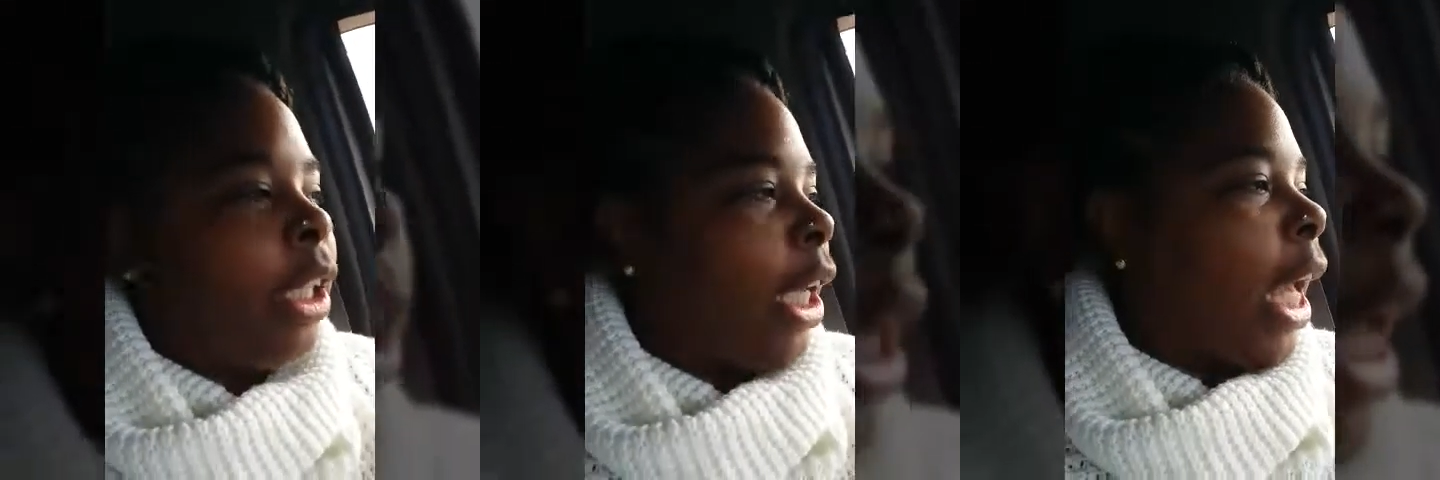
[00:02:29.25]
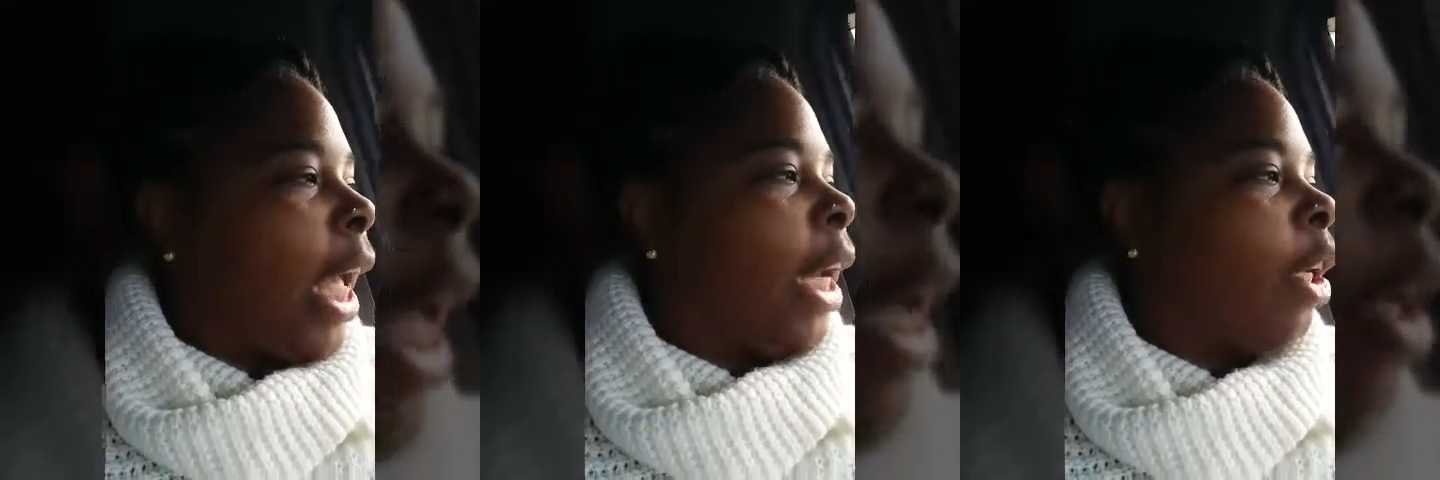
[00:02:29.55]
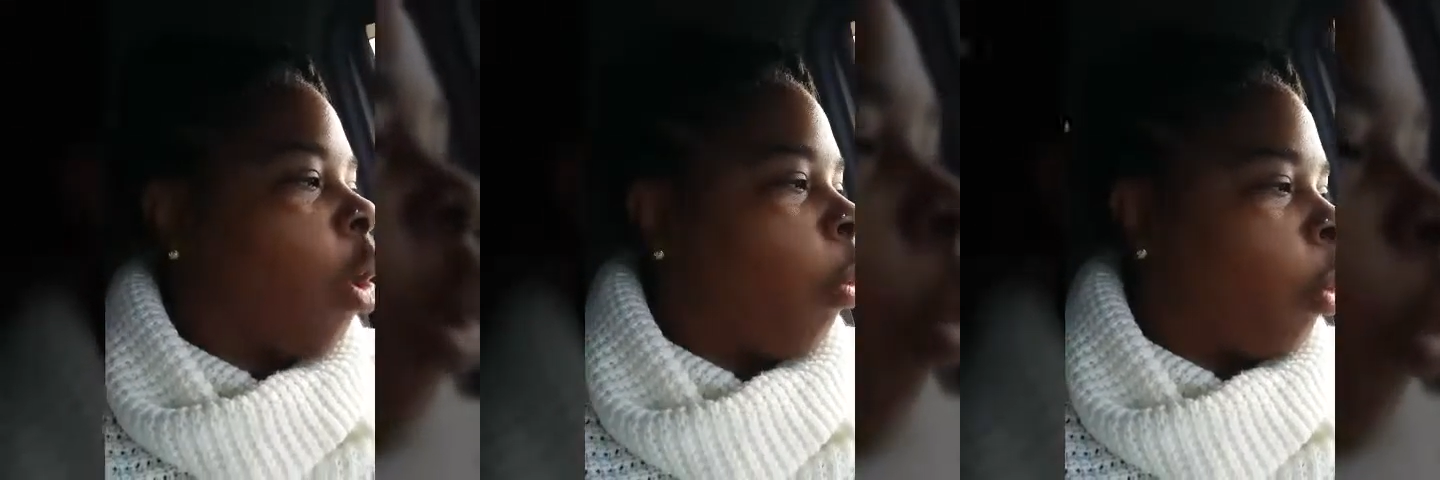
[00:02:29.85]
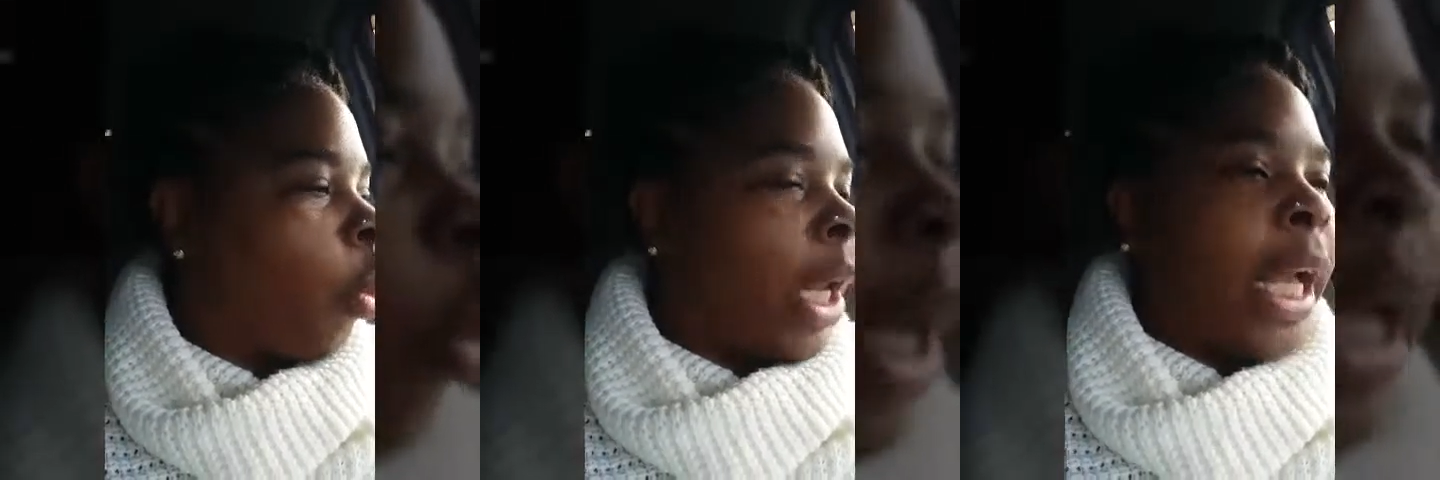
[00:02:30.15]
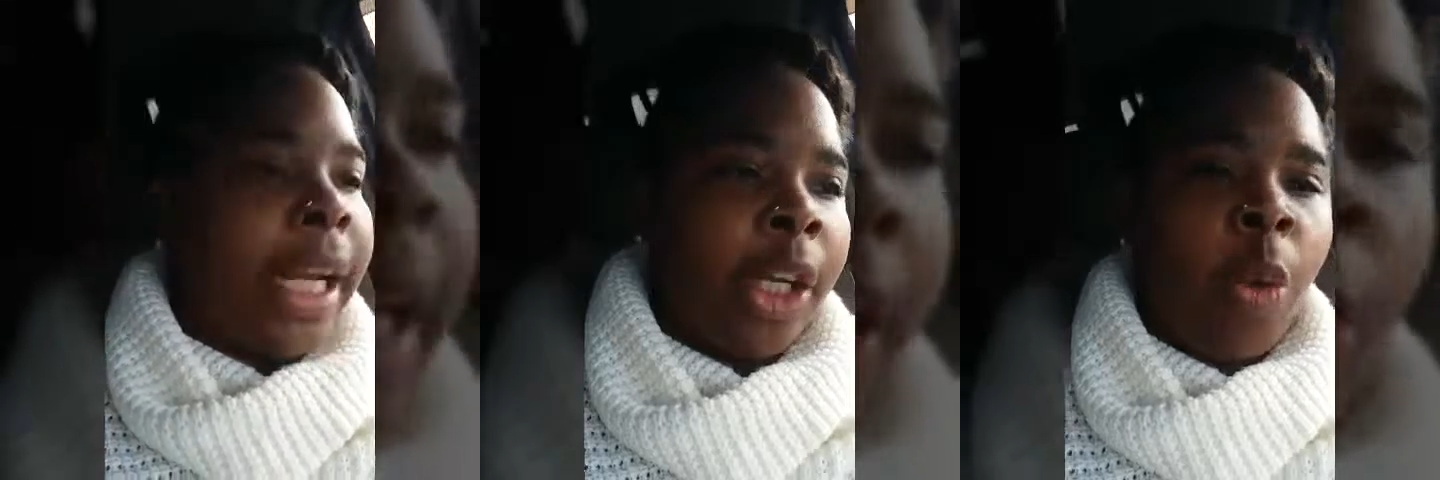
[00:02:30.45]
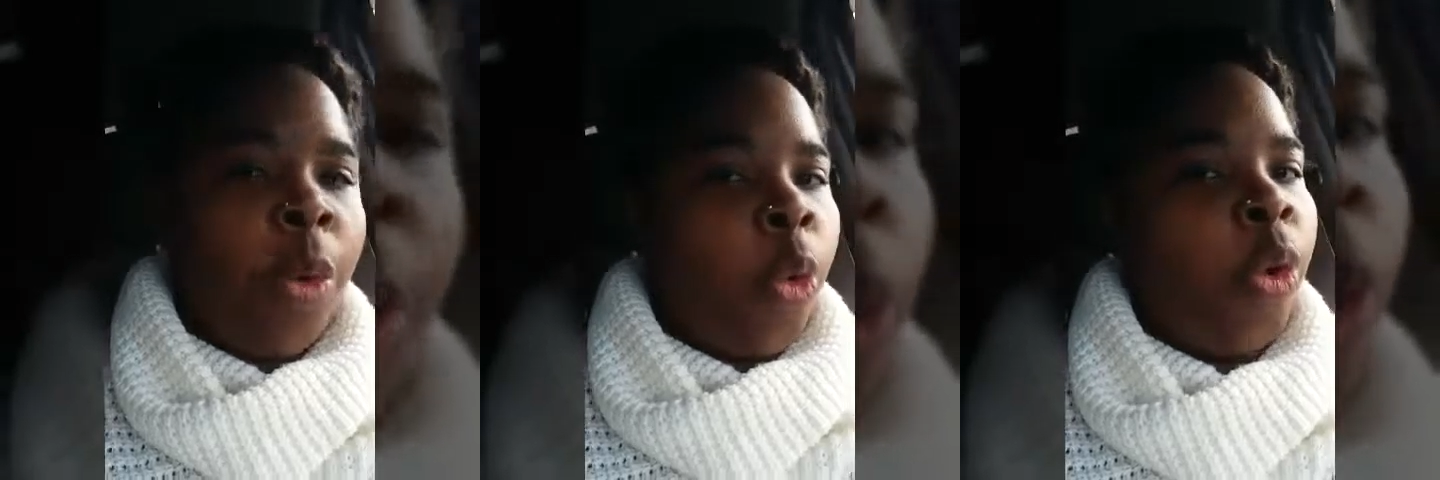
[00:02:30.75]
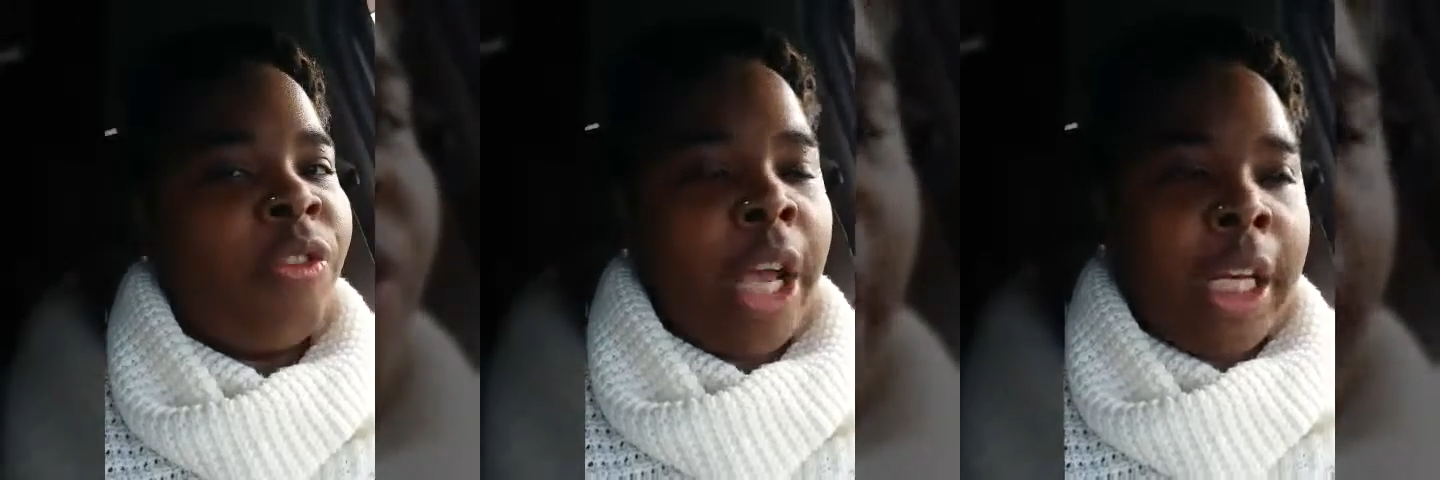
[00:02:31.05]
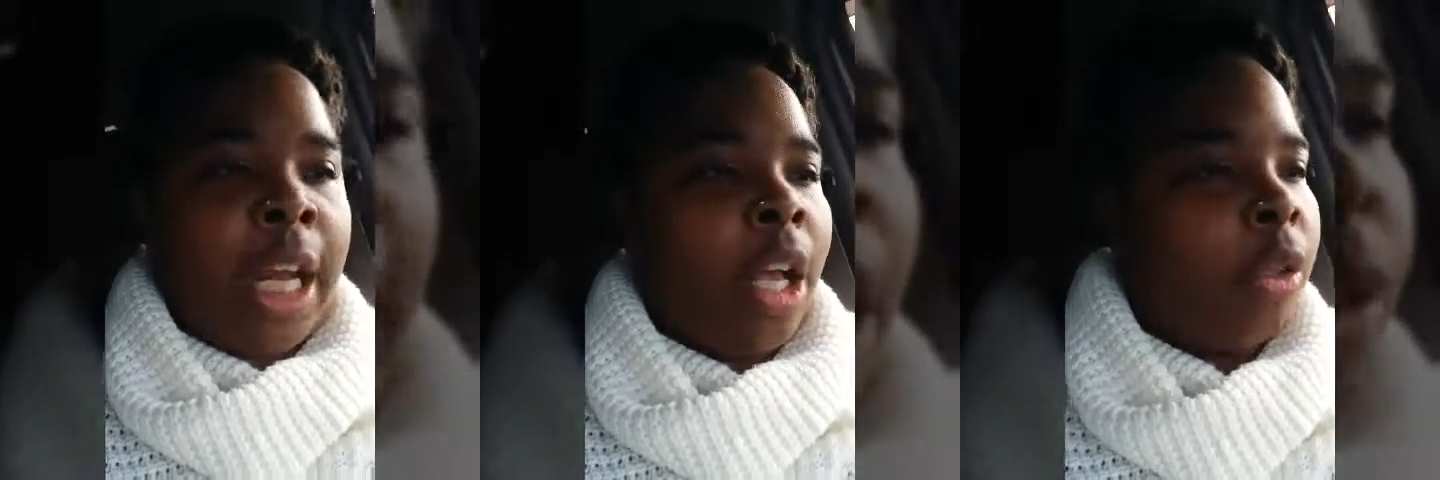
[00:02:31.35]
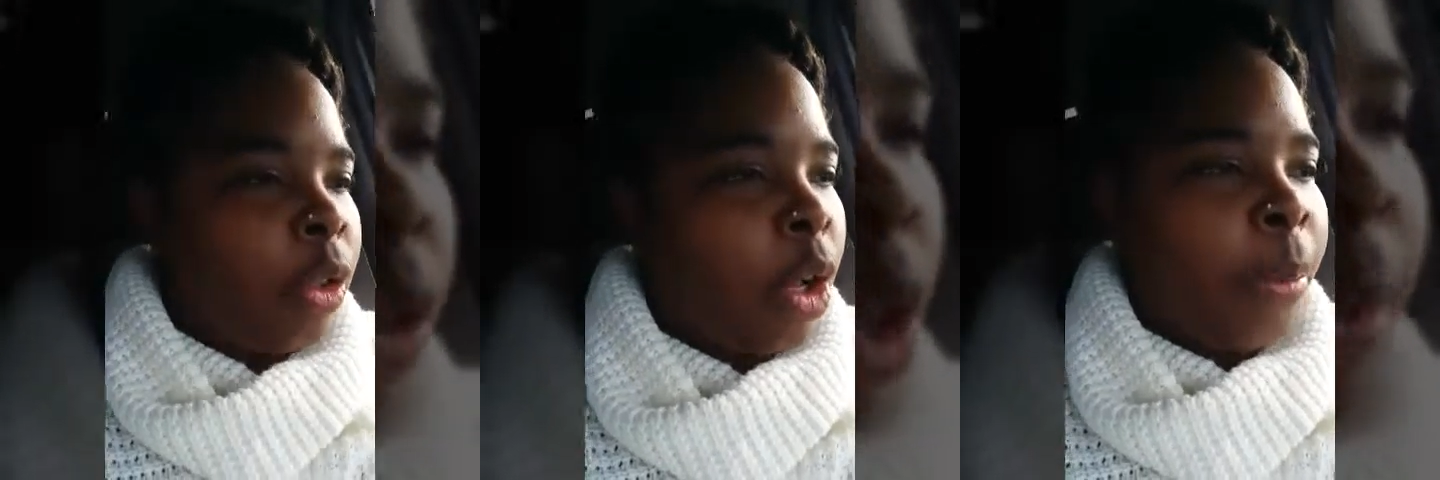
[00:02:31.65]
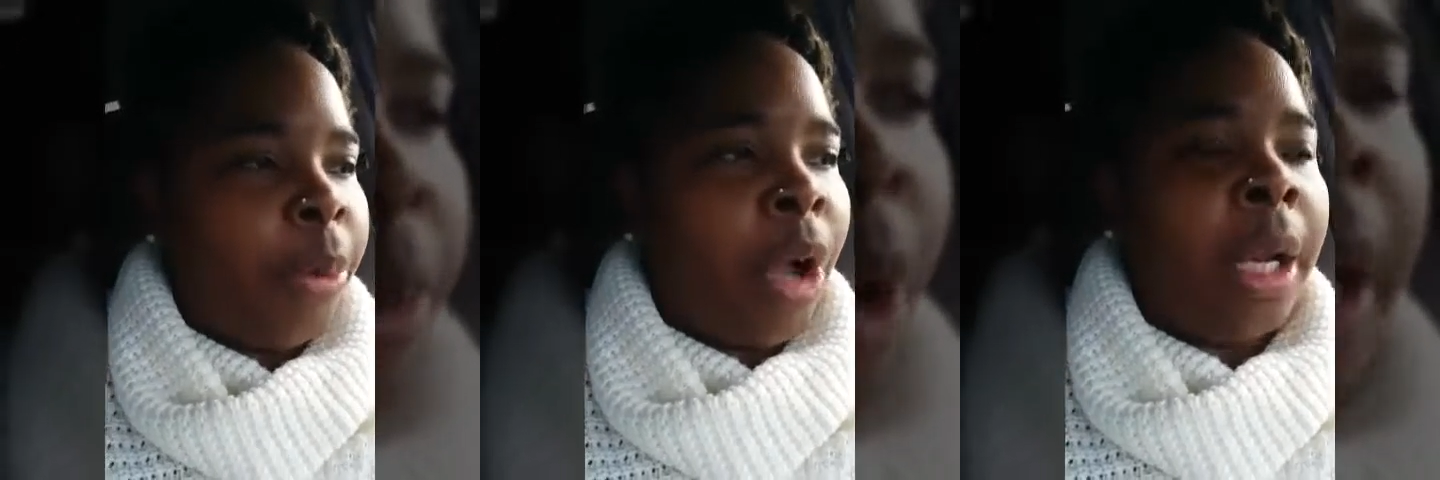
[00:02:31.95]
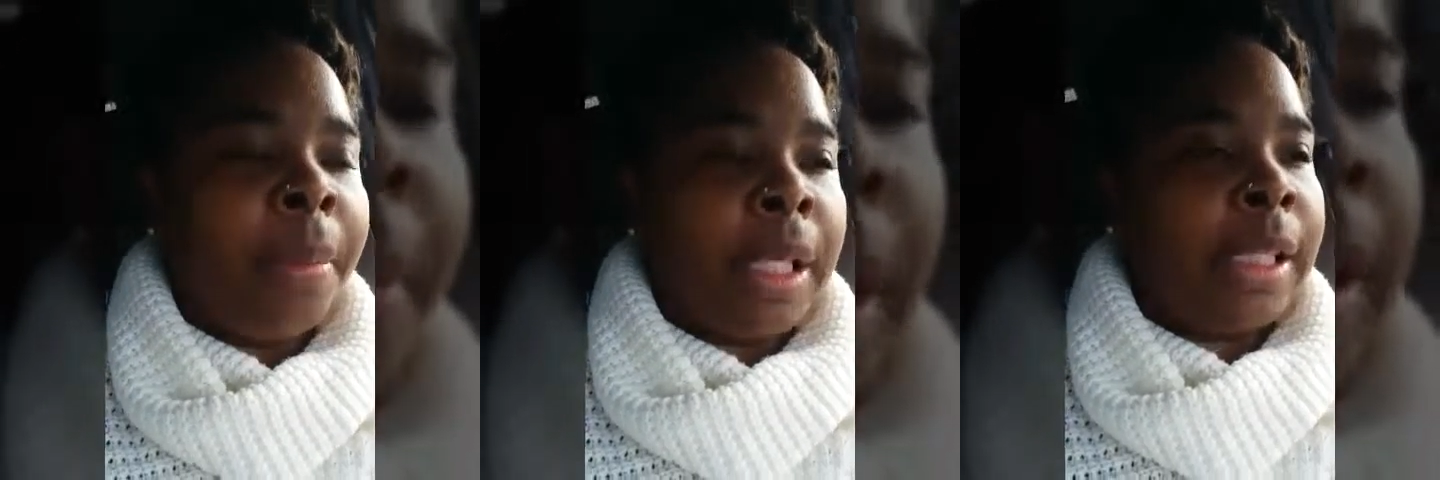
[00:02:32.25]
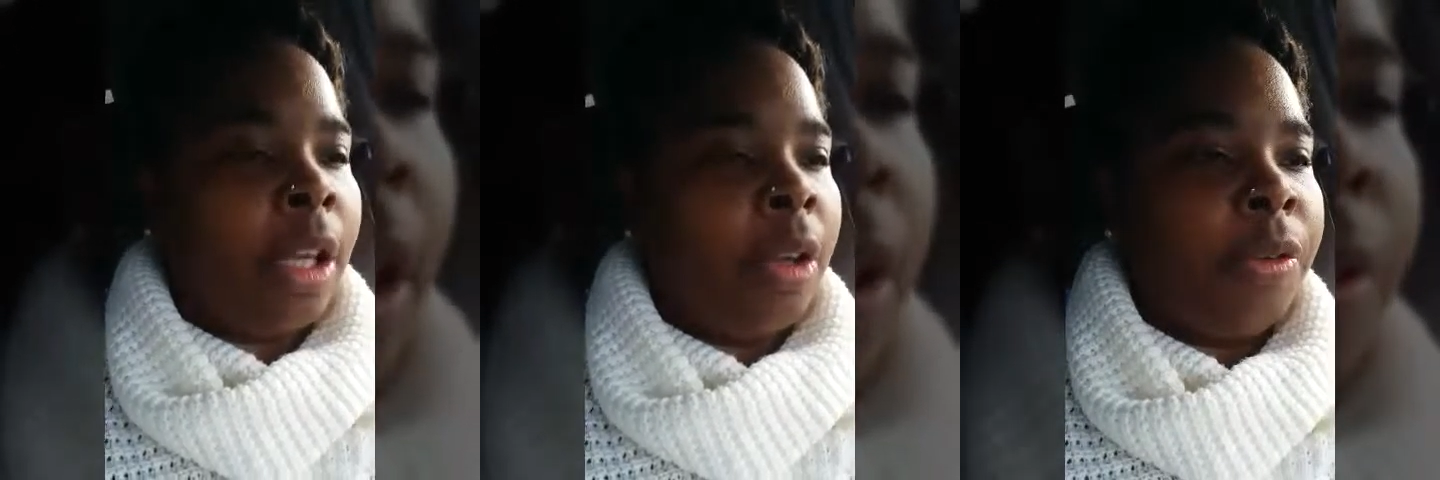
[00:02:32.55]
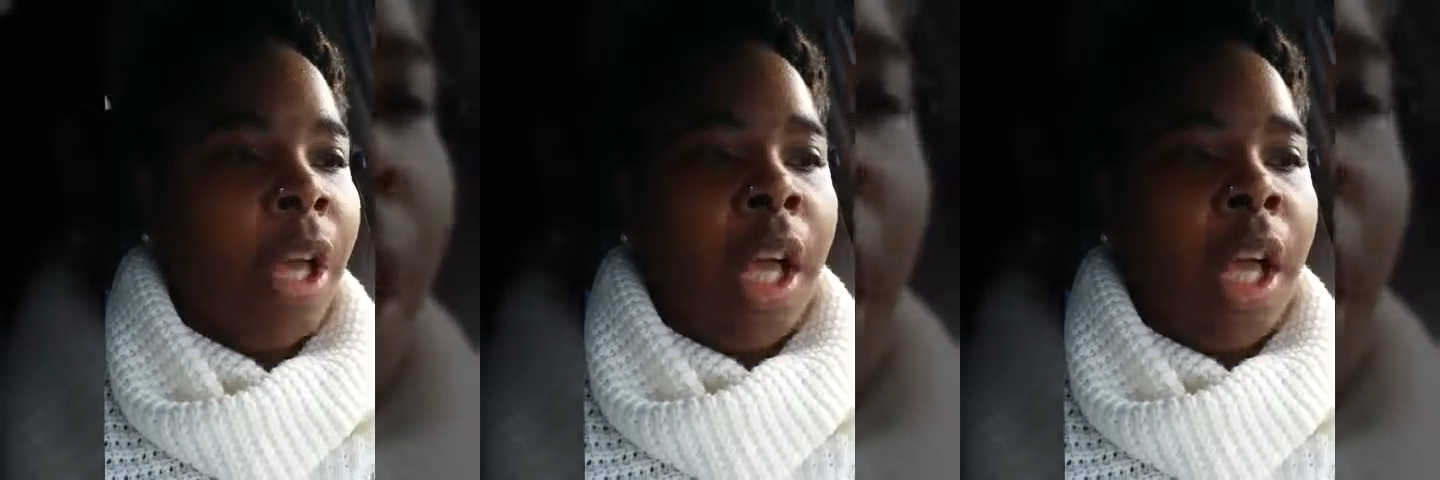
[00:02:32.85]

Yeah, I got it going on. I got it going on right now. You know, I'm proud of myself.